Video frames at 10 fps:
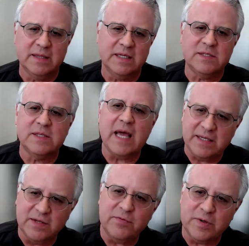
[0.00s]
that's that
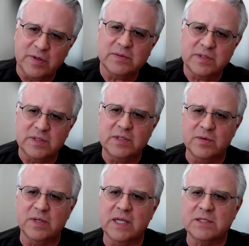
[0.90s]
difficult to
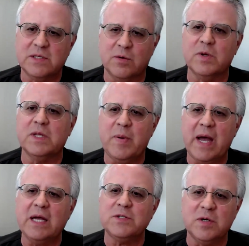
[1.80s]
do unless they're really
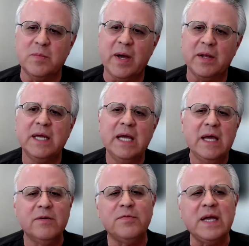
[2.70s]
passionate about it.
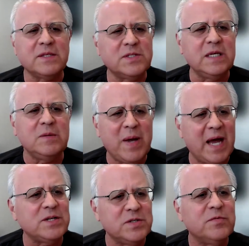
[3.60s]
If I had seen
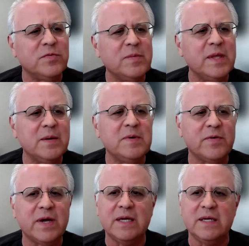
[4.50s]
passion from them, if
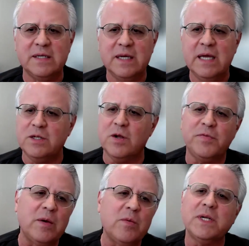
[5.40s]
I had, you know, if
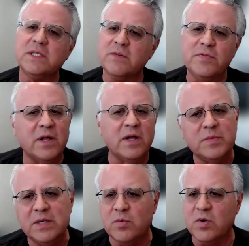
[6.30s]
they wanted to follow
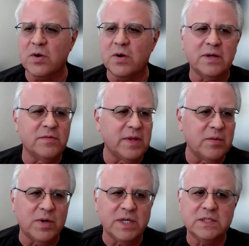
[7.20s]
me to work, if they
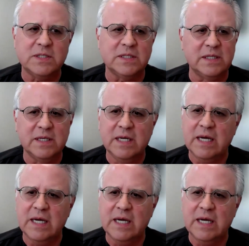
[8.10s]
wanted to